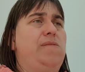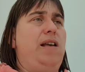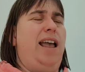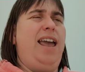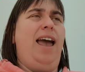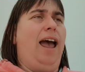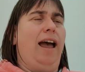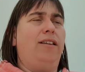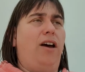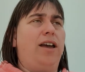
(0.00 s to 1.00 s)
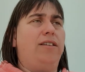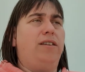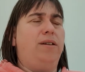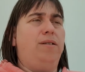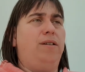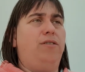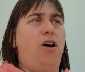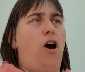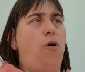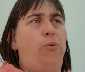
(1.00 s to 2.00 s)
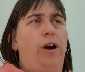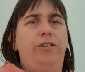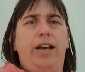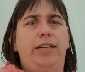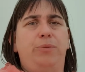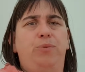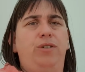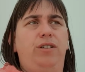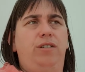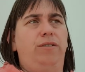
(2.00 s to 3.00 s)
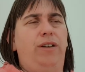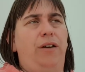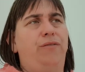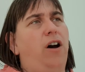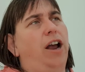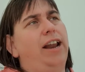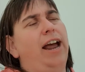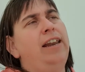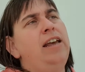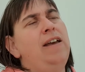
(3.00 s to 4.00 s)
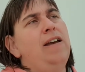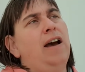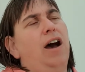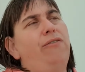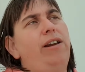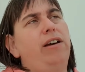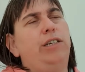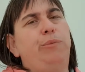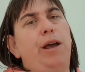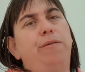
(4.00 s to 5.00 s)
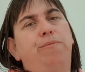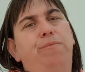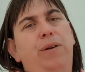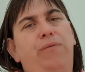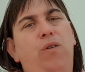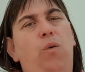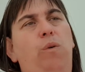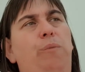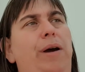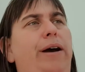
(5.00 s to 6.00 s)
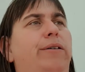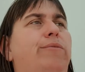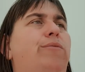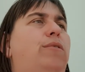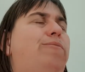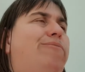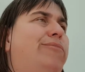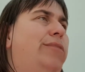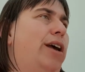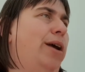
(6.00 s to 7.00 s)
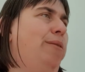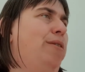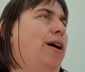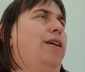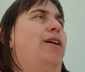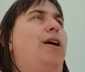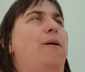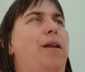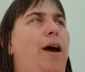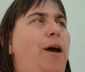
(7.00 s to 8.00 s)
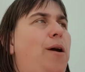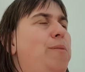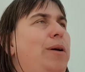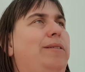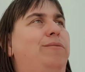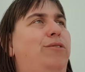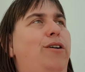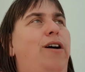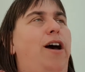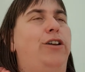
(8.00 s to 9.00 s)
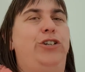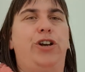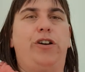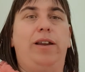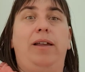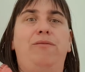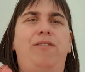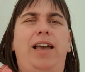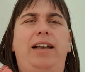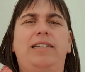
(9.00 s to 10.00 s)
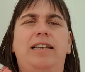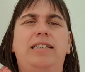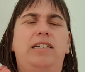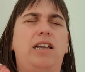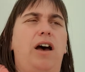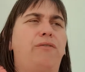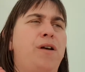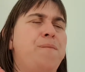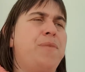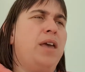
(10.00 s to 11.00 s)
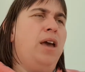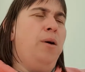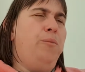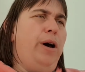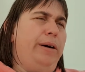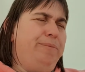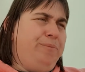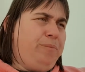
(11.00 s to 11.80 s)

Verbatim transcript: yeah, like the the whole process was you know, fine, and I think I spoke before about you know kind of going home and uh, juggling things and stuff, but